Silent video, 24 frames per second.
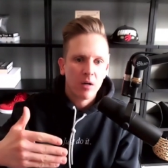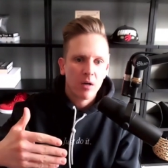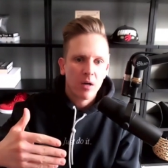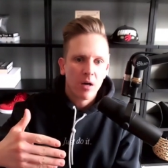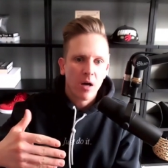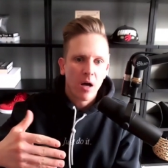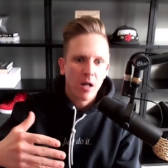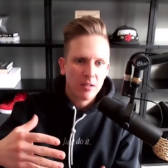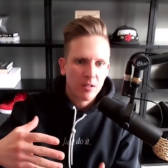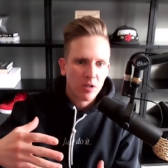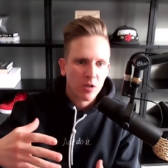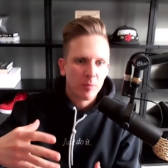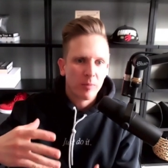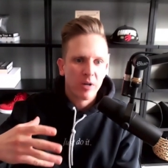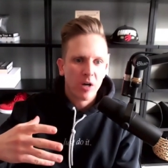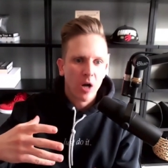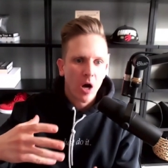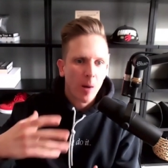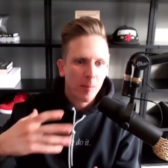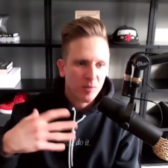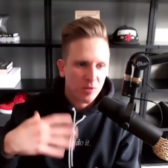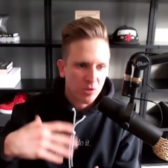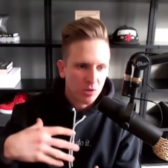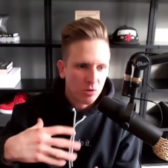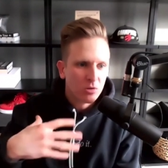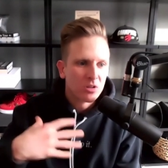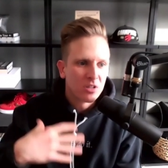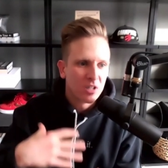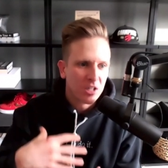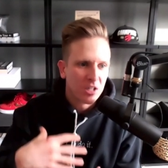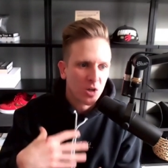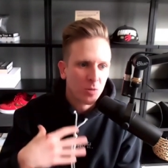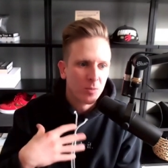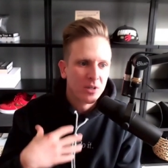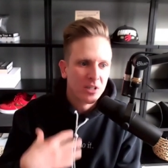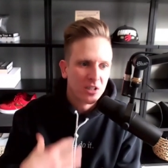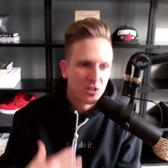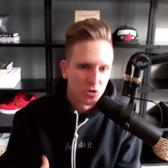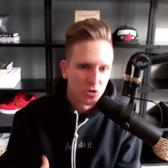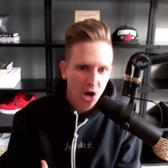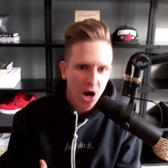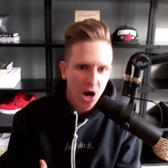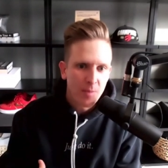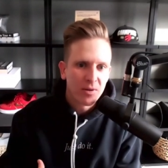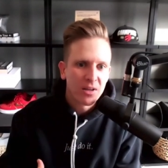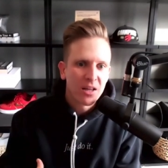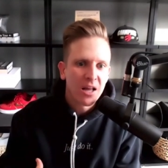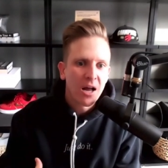a little bit obtuse to hear me
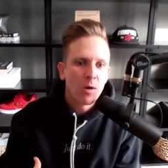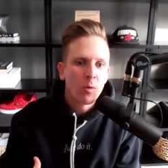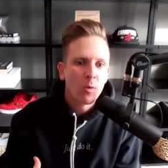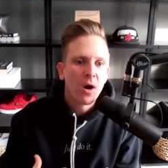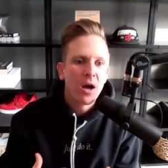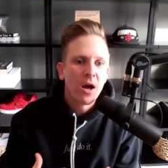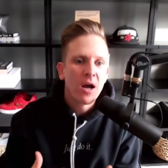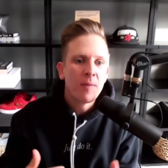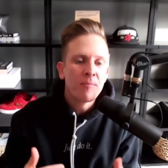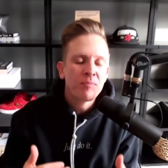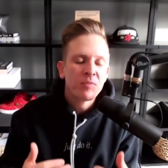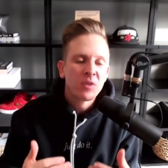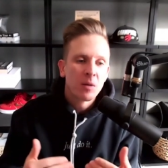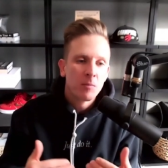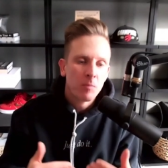describe it that way.